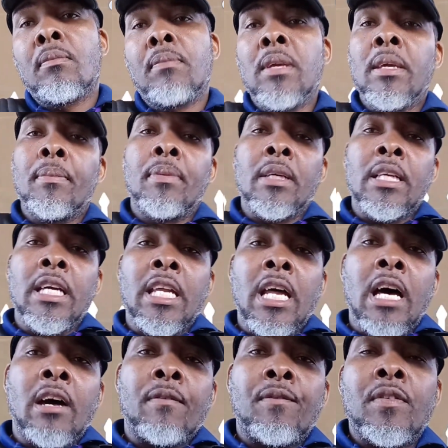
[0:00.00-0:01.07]
people dead
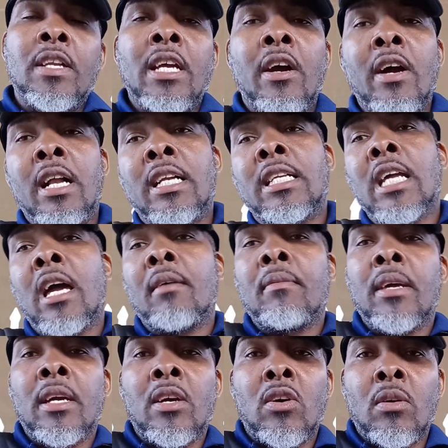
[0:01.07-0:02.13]
on funeral time
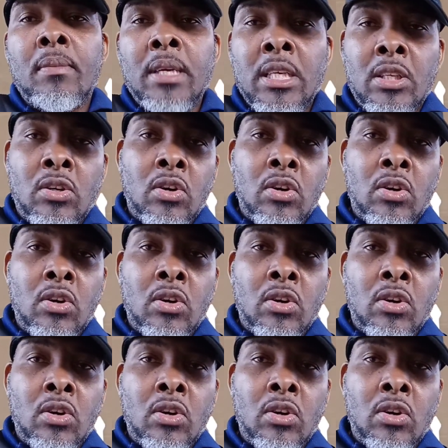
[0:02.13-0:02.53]
then come in